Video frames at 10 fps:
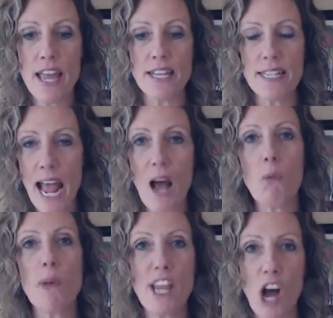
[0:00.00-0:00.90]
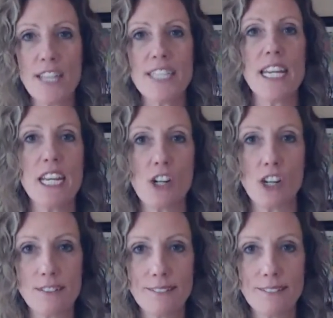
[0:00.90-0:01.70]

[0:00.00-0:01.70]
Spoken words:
is how we got to here.